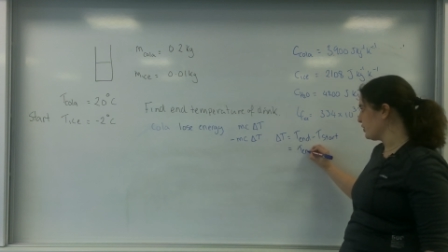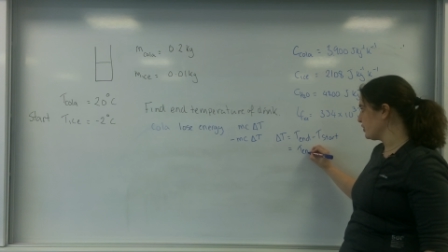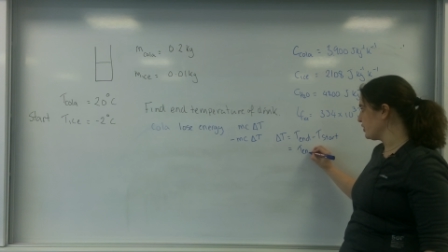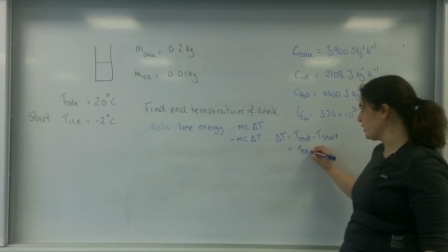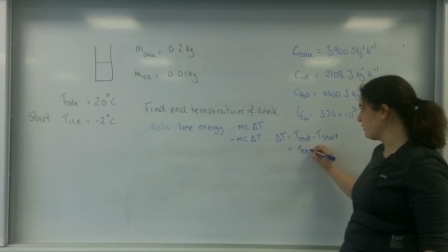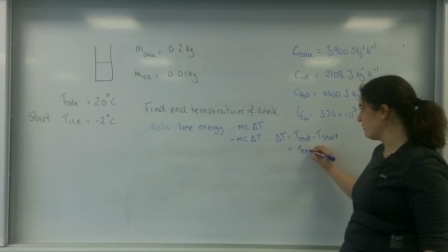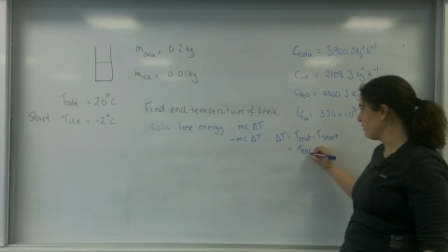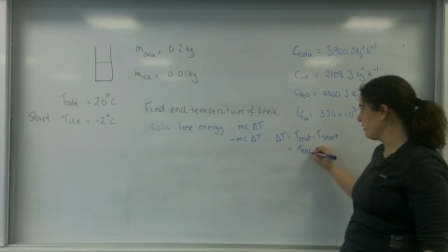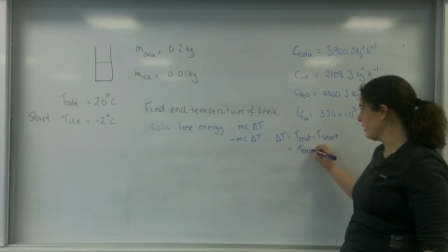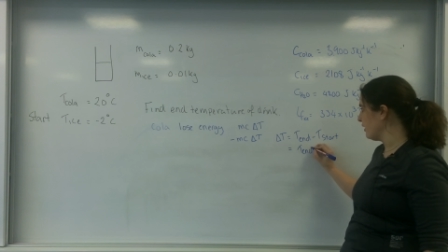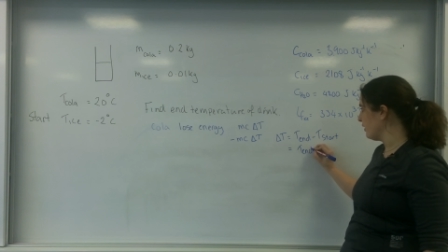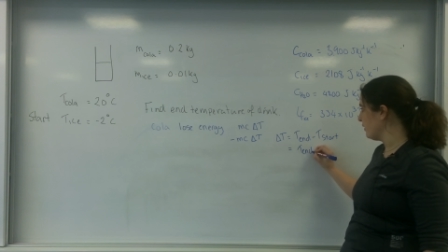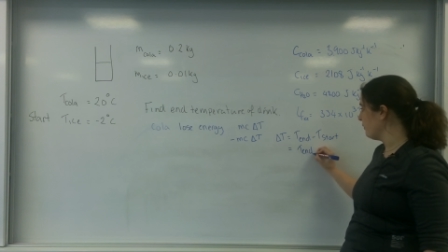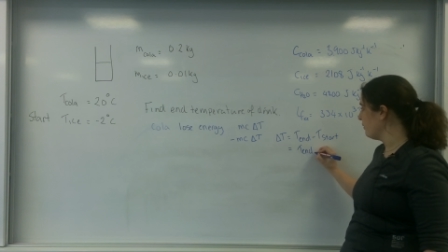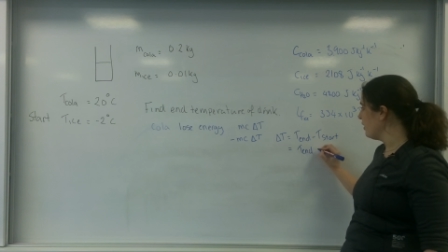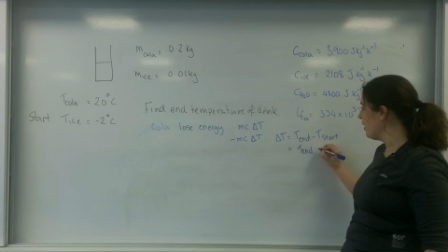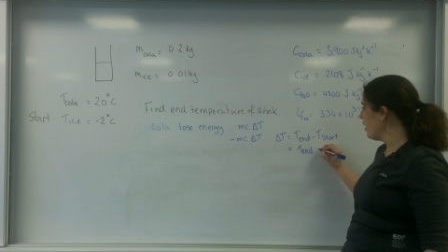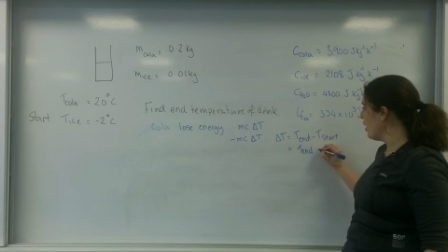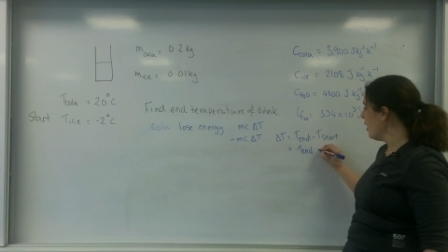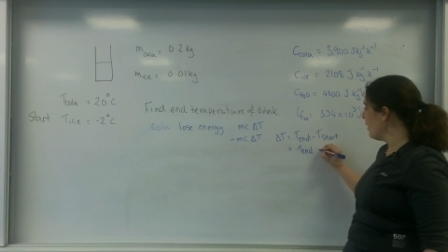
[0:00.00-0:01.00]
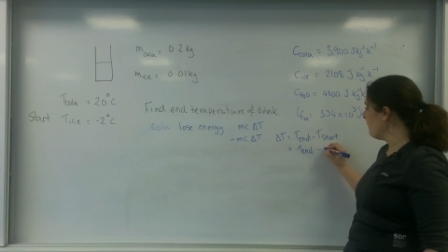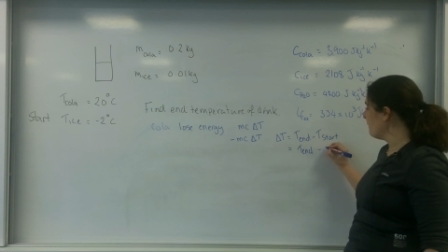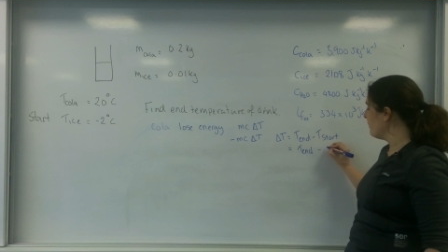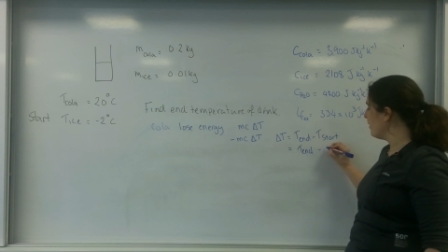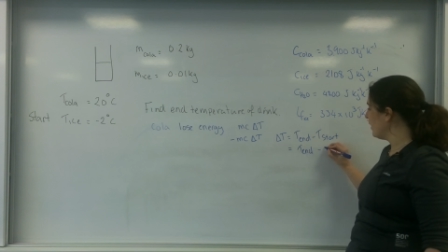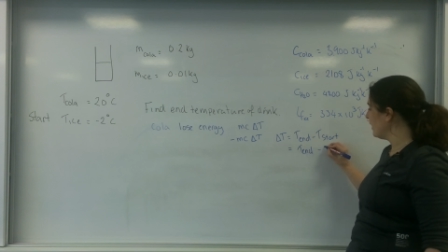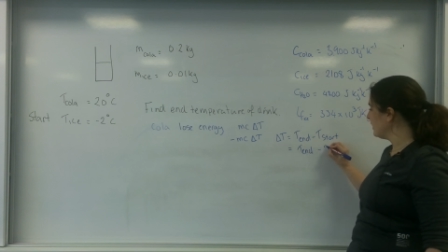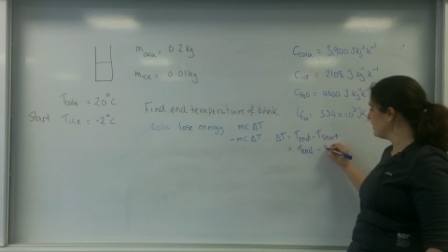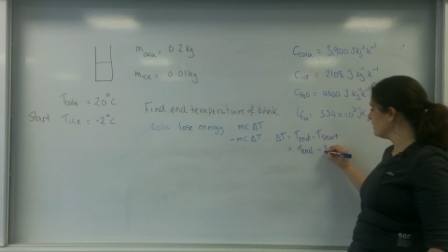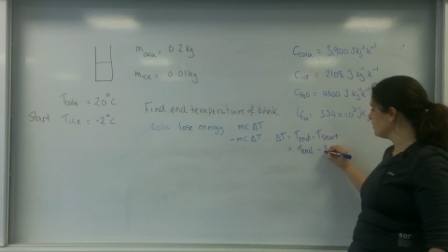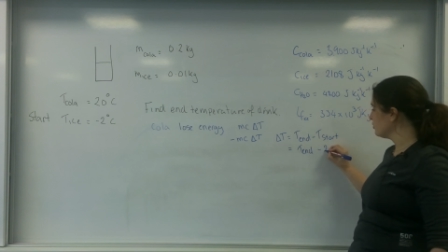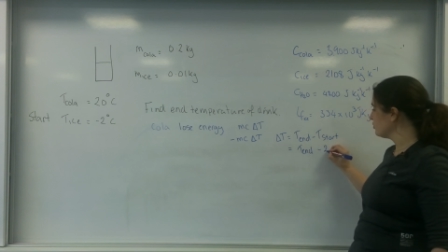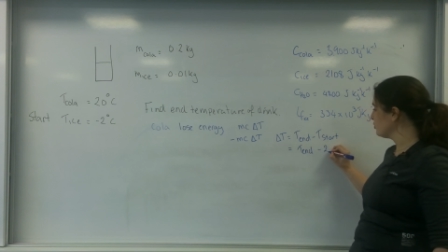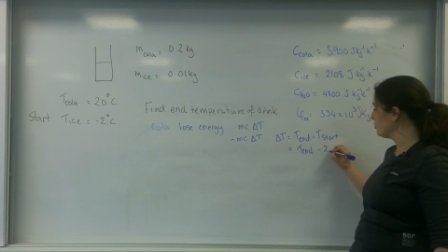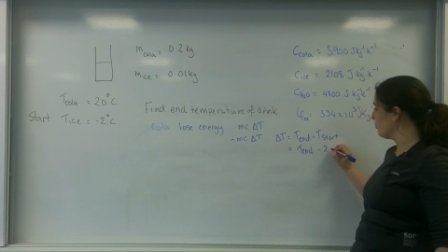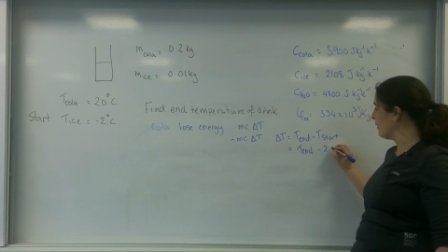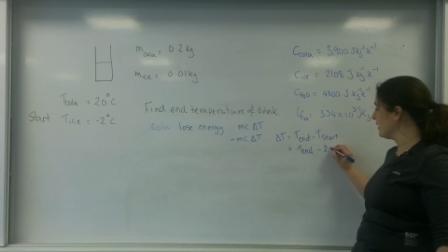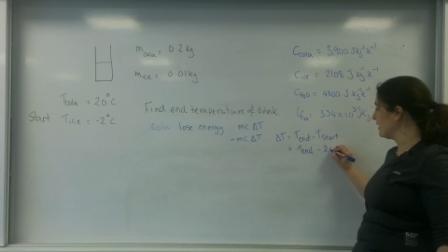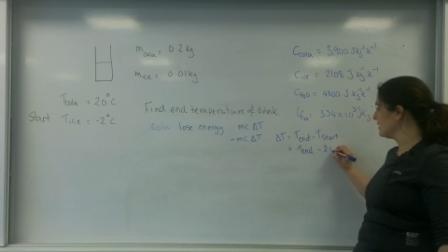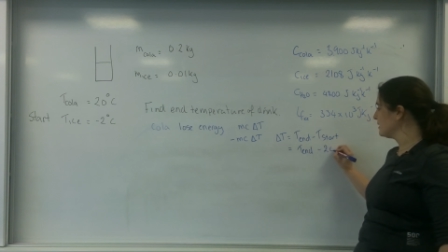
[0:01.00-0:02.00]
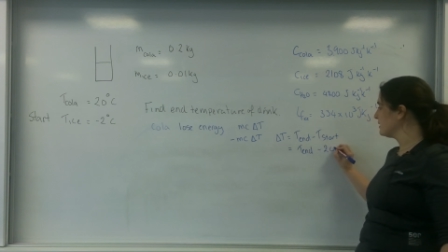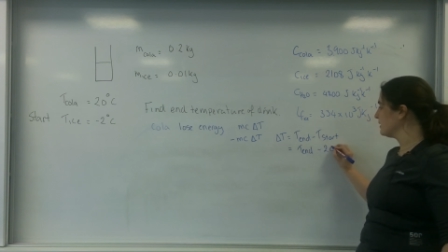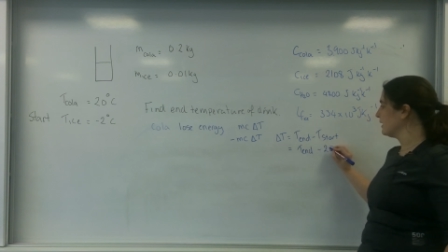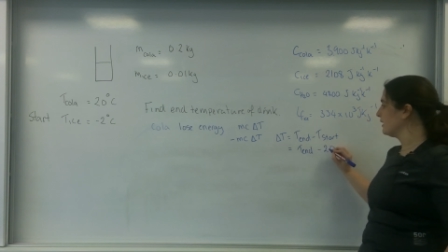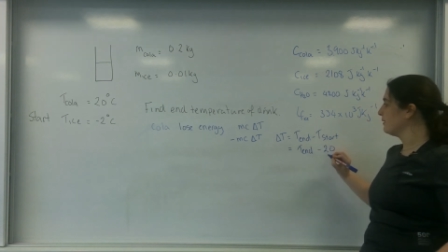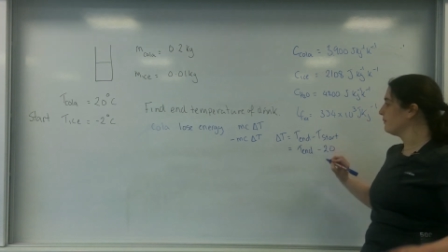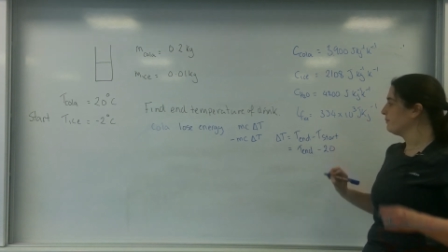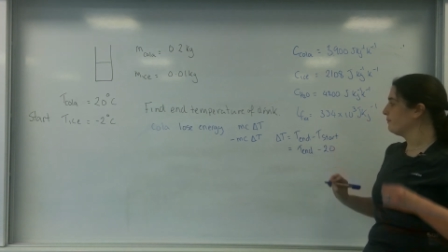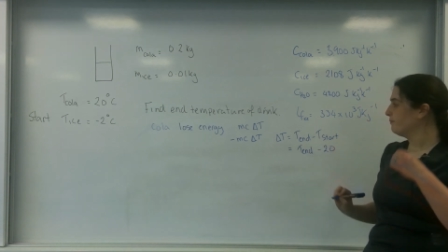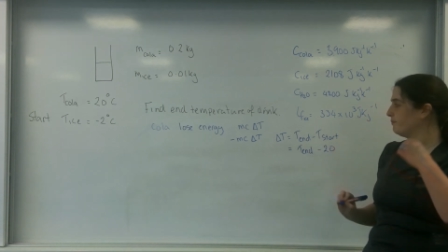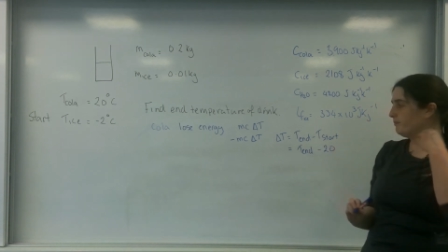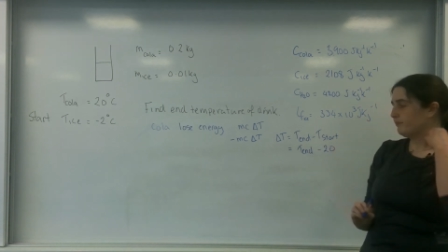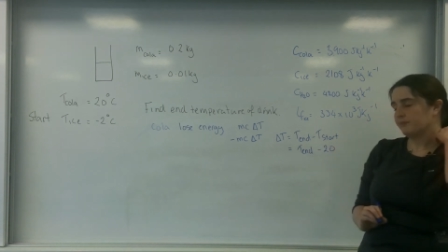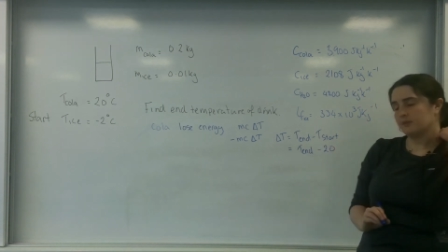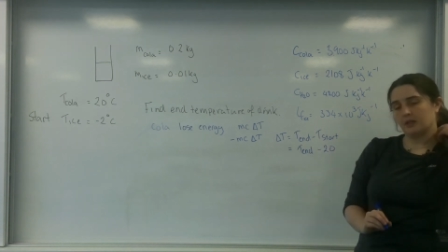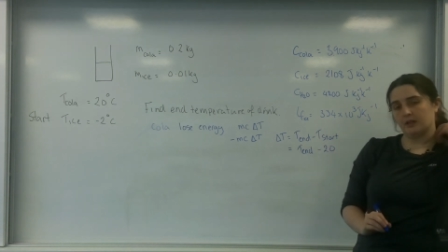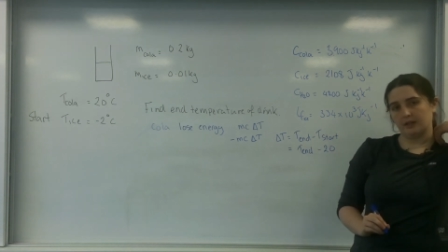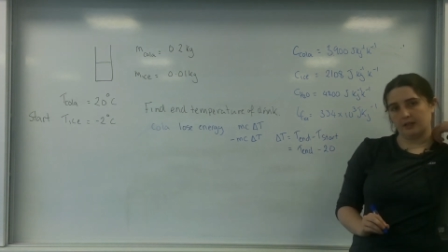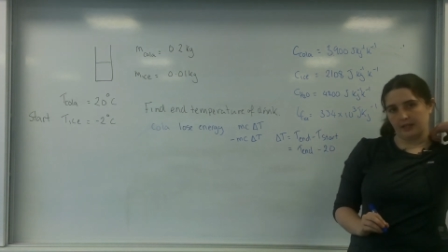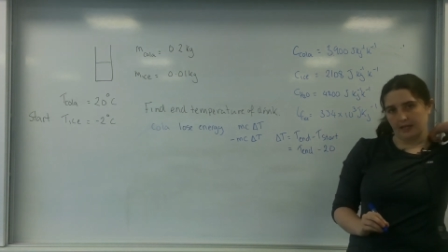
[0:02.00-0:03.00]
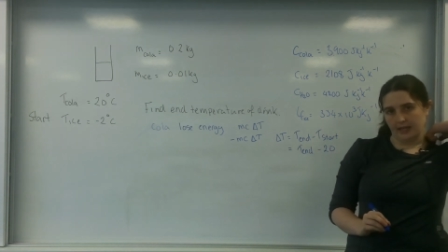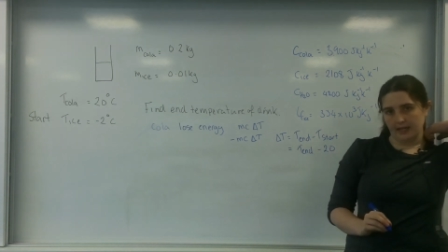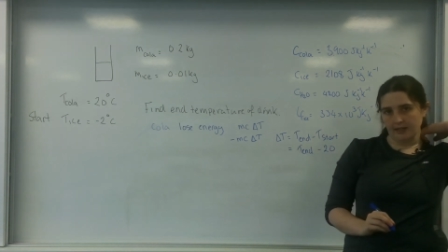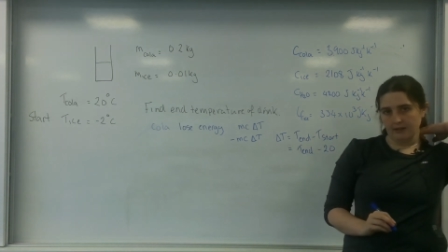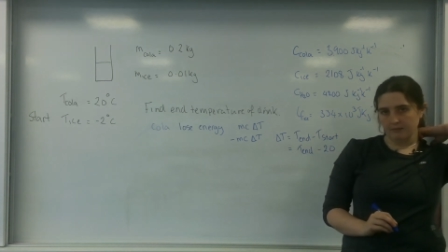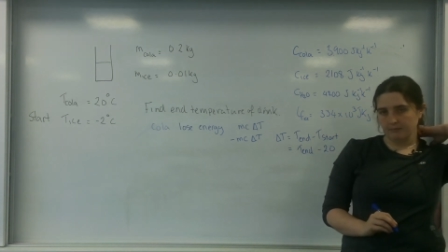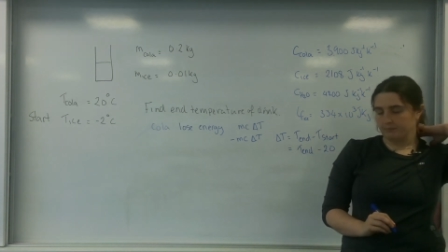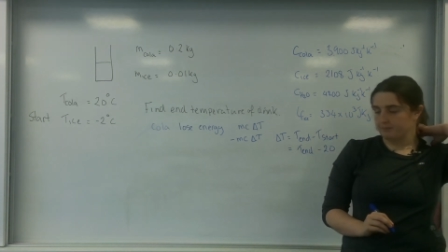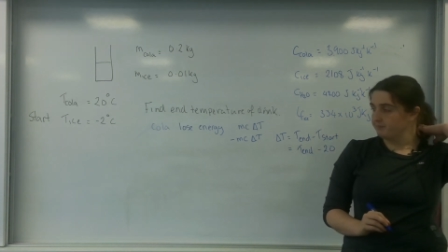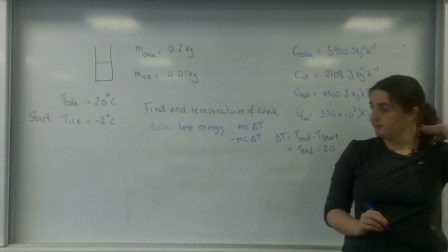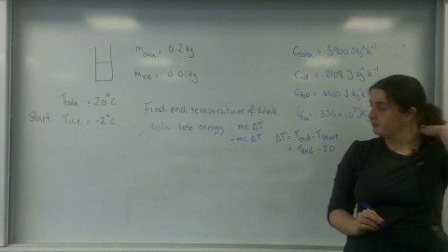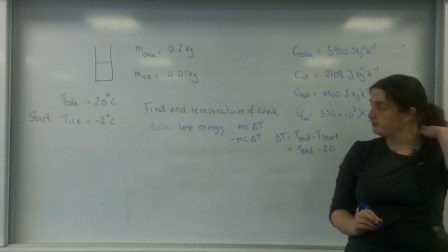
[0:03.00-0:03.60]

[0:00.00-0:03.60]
which I don't know, minus 20. Okay?